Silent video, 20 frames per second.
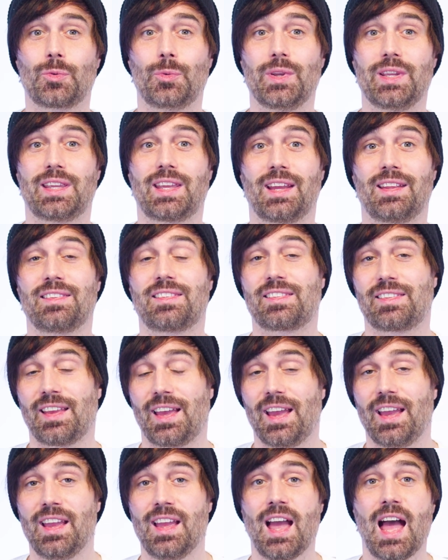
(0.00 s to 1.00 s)
we can
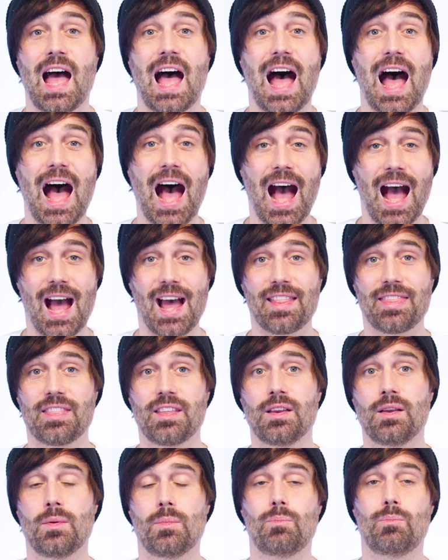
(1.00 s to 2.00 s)
say
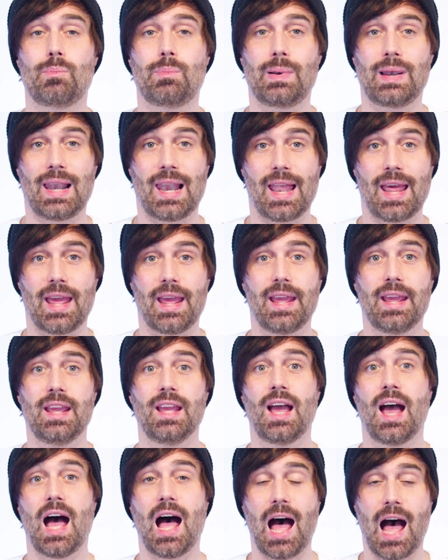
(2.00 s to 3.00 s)
Anne
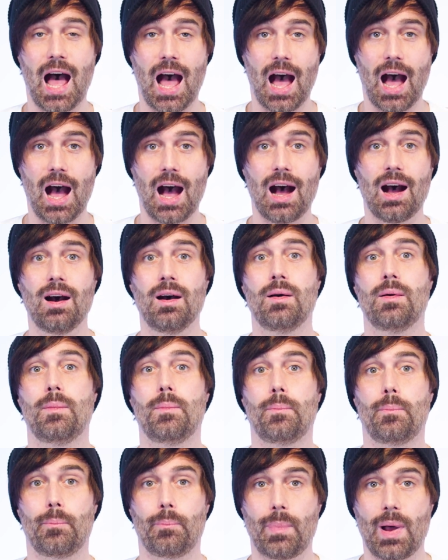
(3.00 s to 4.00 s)
plaît à
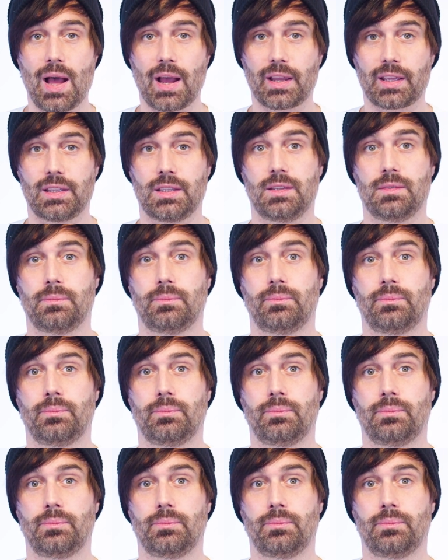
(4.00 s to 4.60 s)
Barry.